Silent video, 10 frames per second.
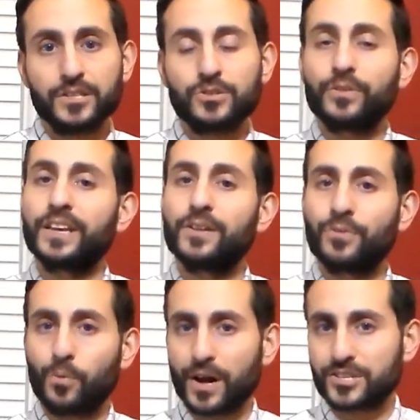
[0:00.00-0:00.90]
So thank
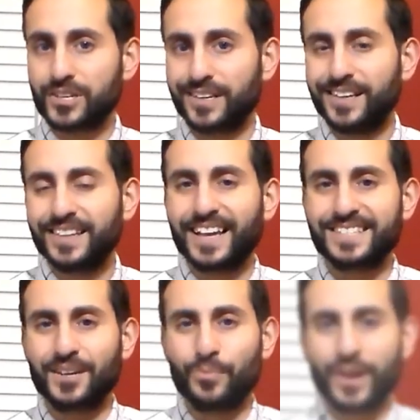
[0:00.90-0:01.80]
you for watching.
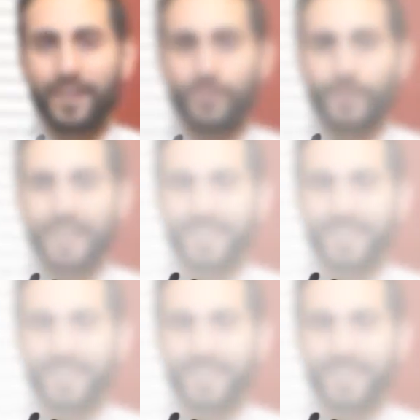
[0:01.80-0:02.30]
Last up, we have the